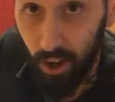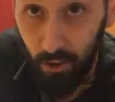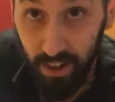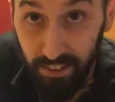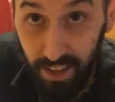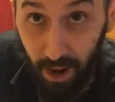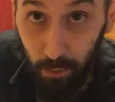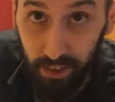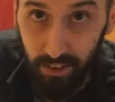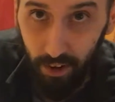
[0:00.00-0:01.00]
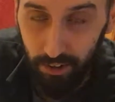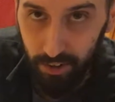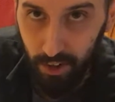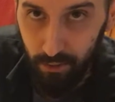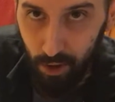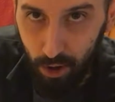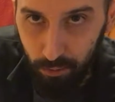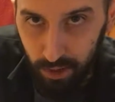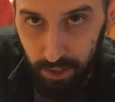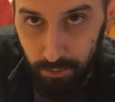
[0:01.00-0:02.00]
Alright, now we can uncover our
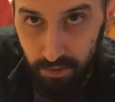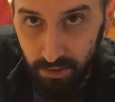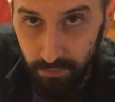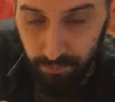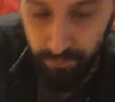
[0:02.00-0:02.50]
ribs